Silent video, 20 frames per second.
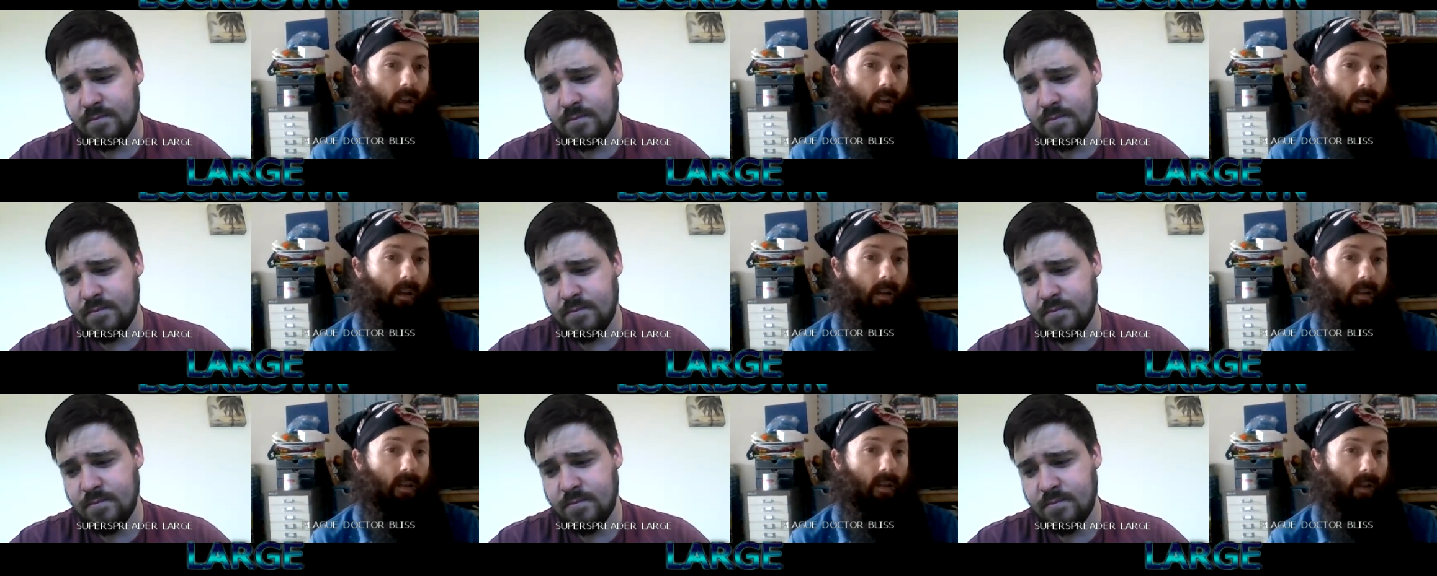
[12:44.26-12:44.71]

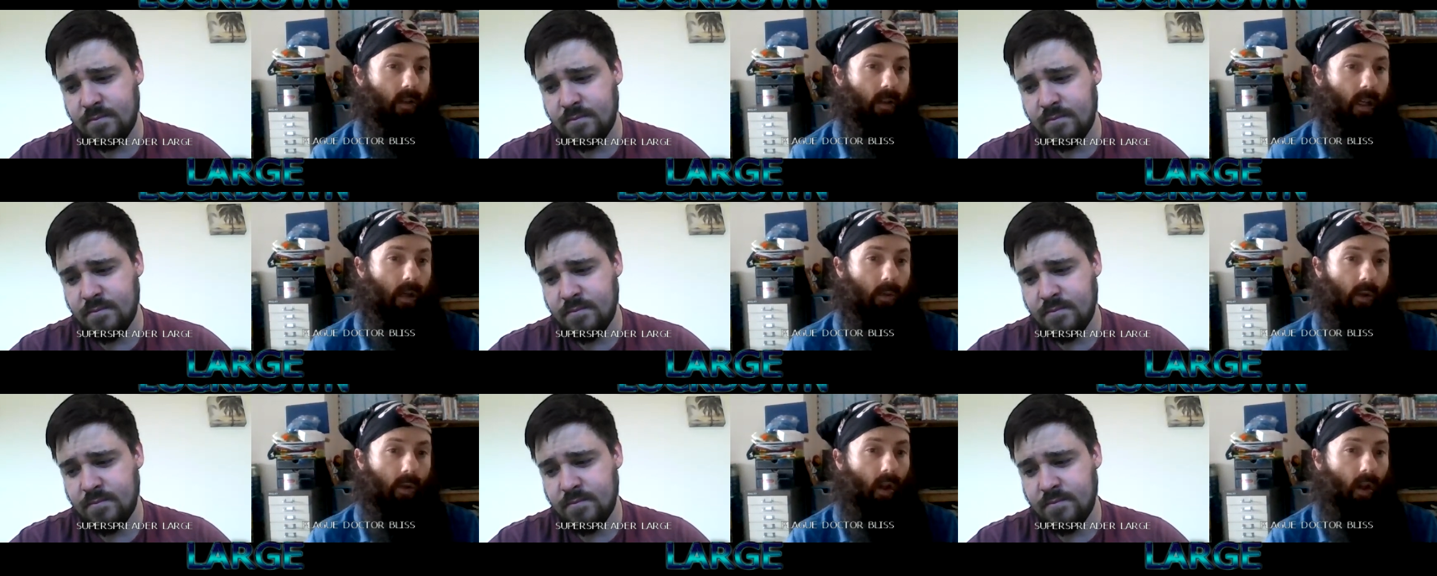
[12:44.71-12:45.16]
Speaker 1: so
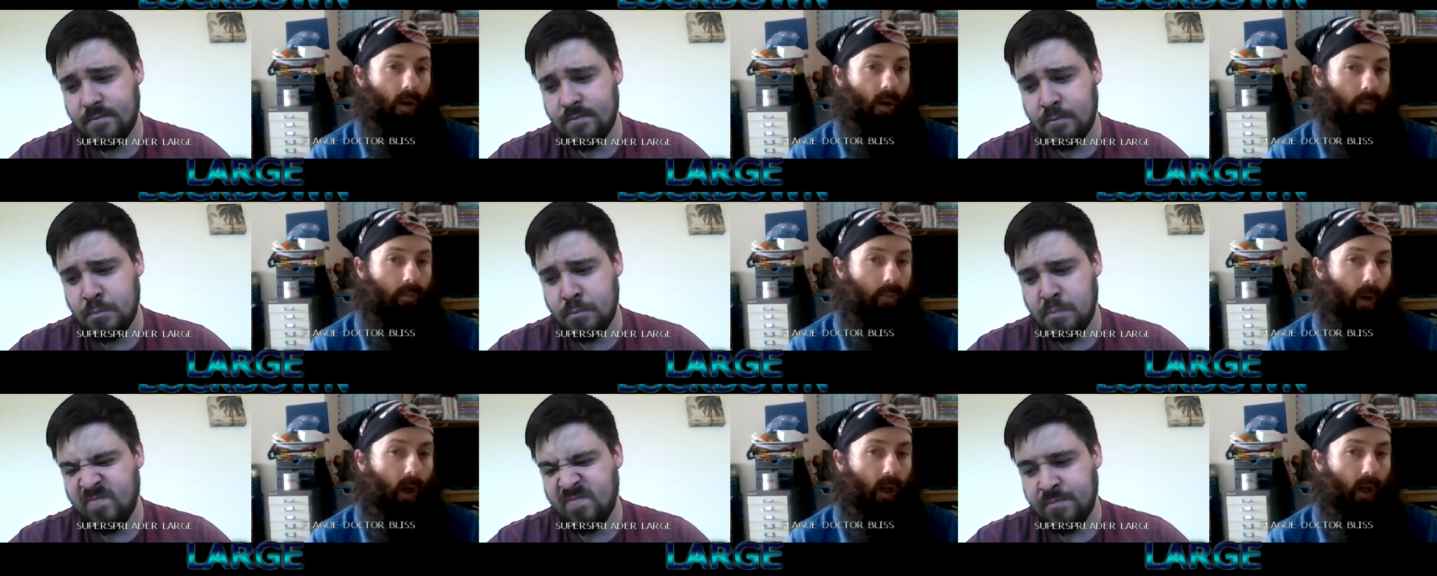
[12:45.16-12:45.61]
they would
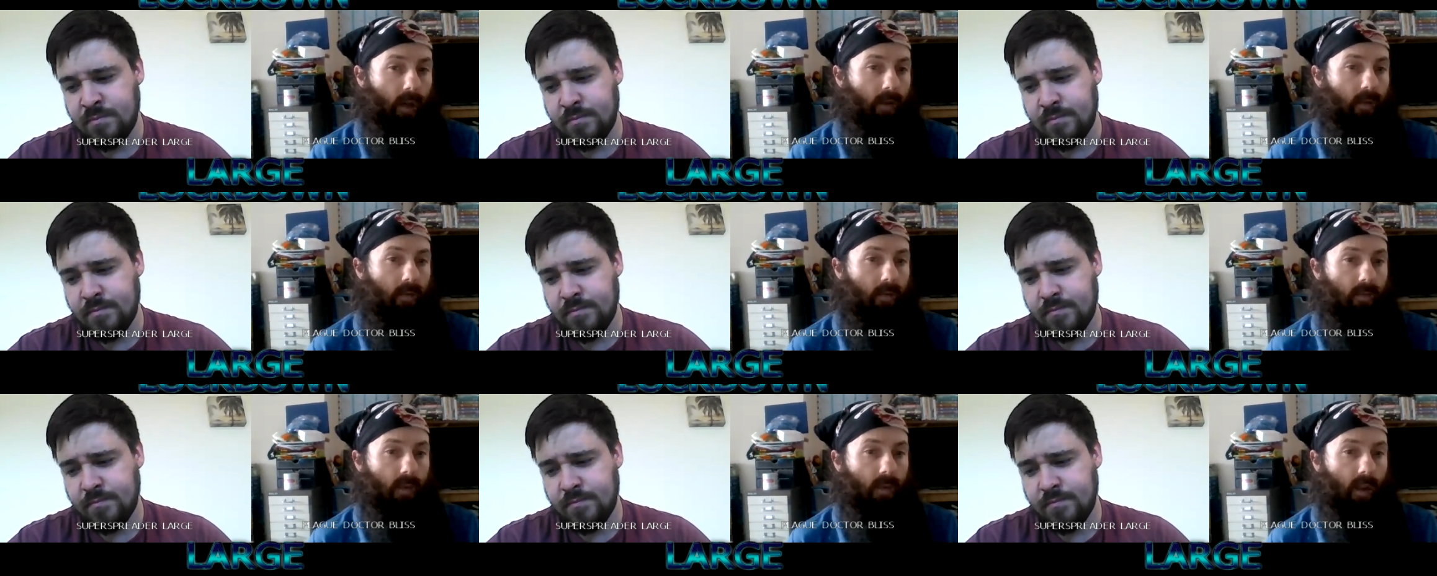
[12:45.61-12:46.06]
like buy
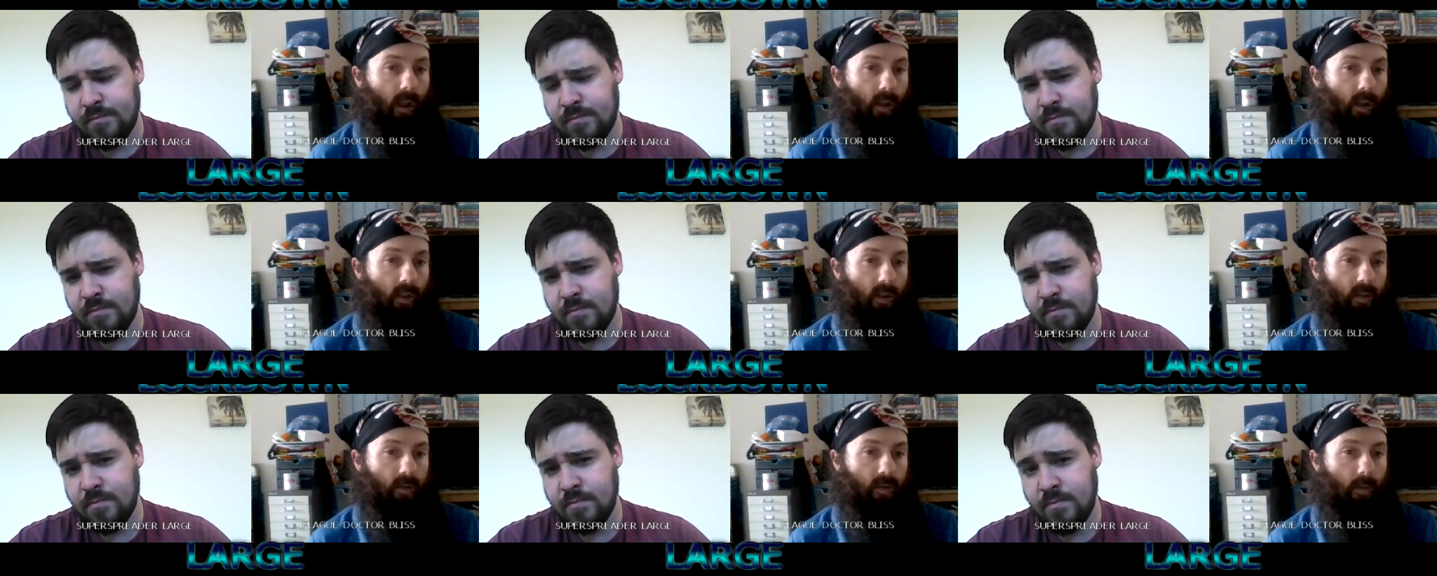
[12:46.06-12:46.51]

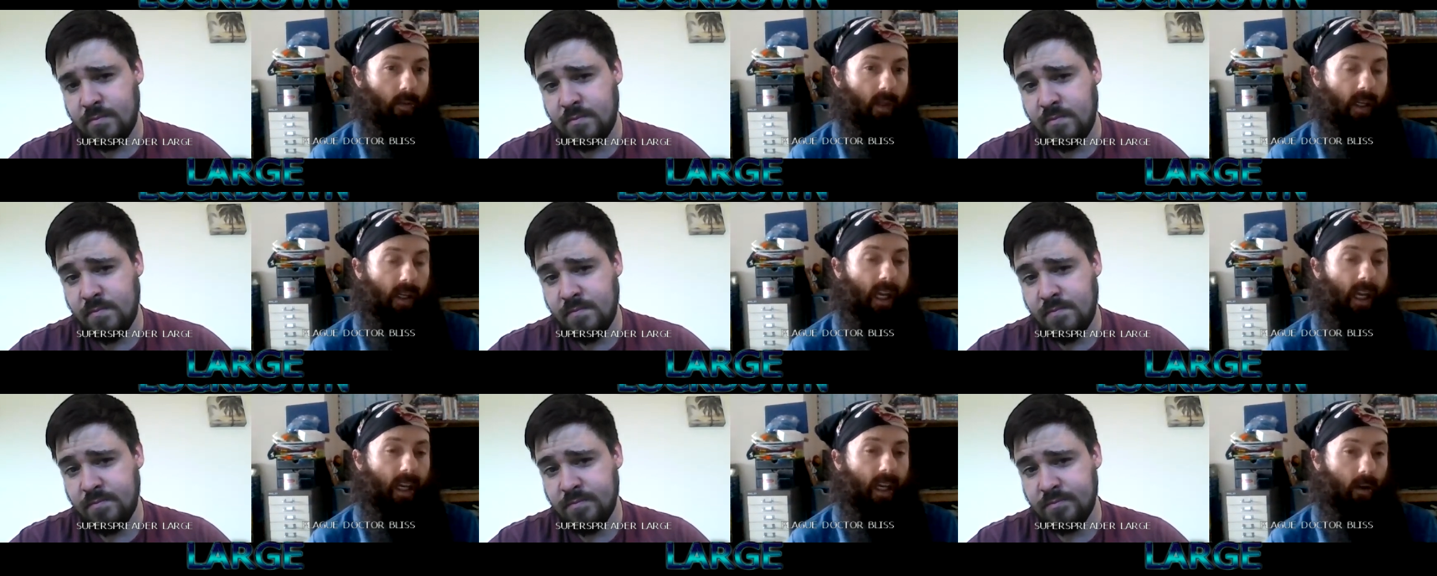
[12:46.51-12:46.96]
lunch from the
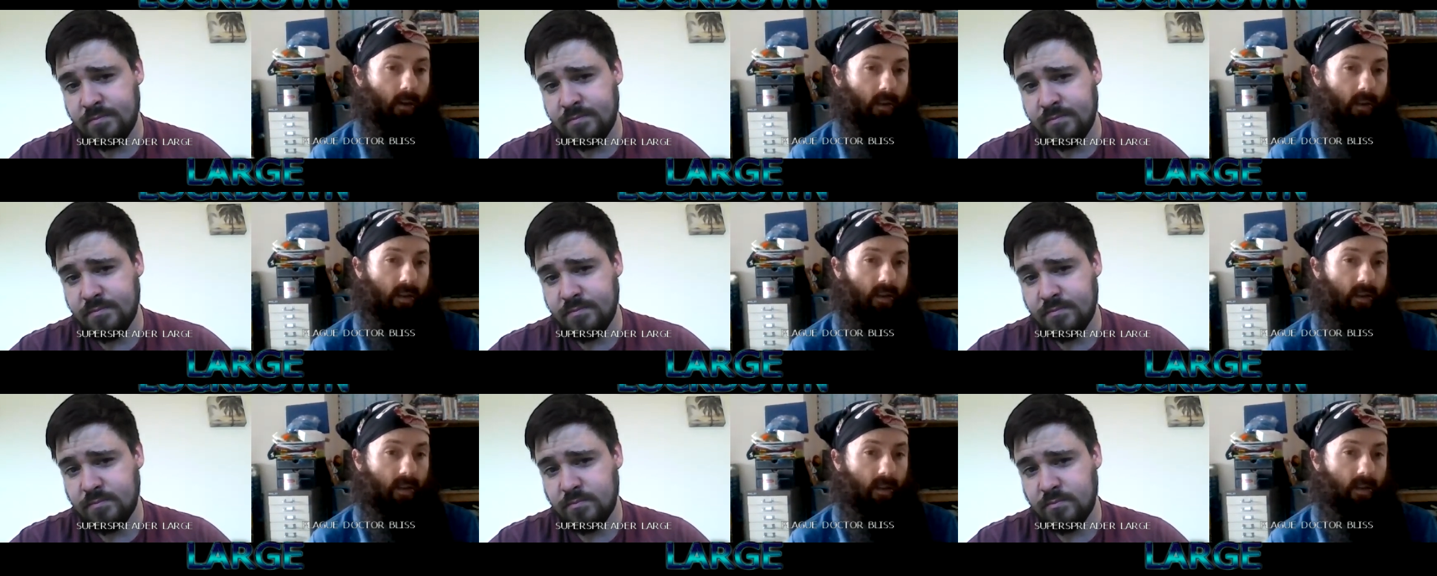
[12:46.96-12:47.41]

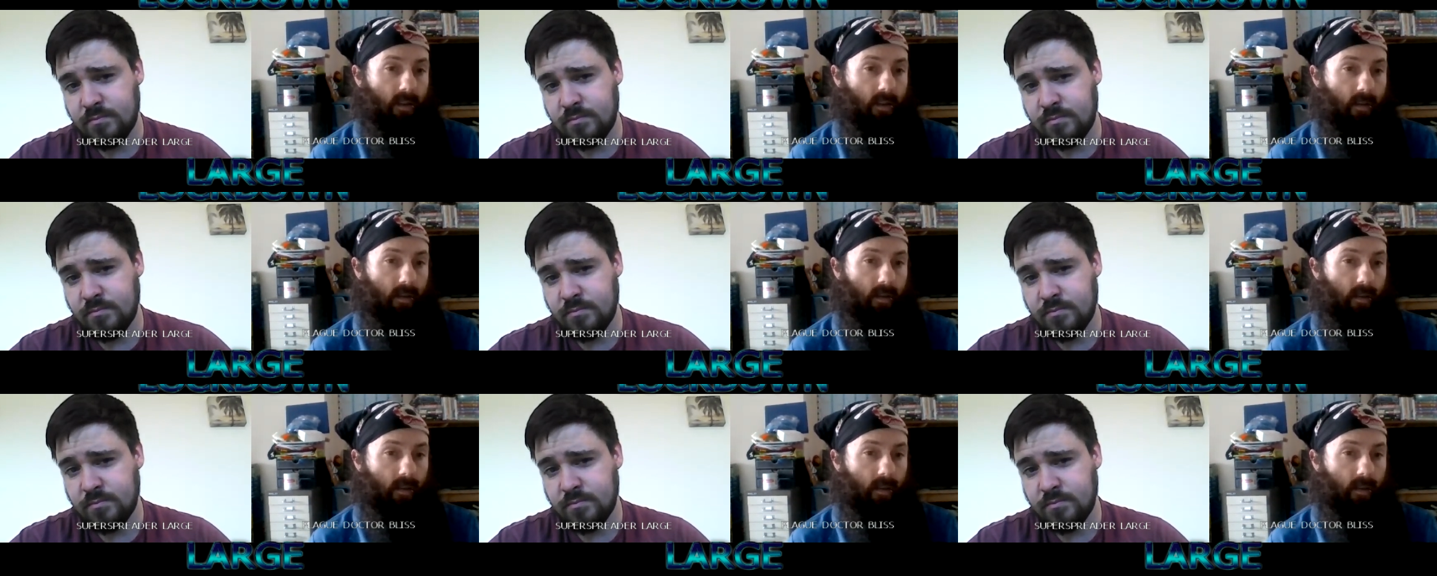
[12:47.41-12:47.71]
kiosks